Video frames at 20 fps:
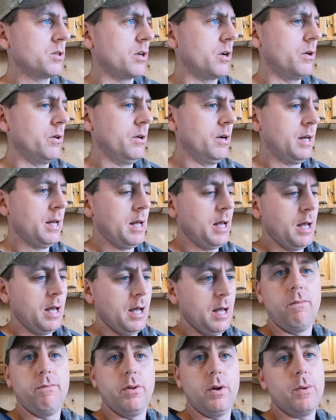So
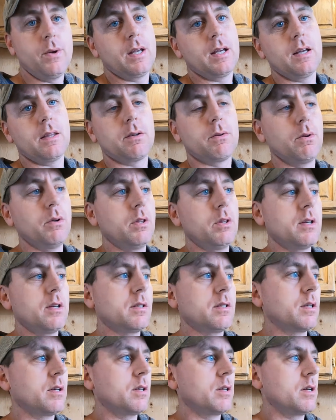hopefully we can get through
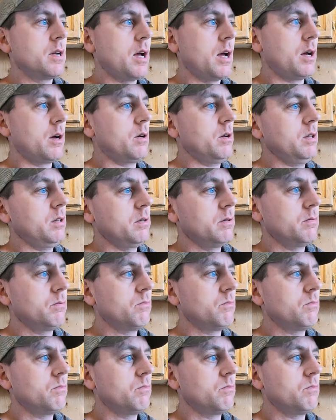this and uh,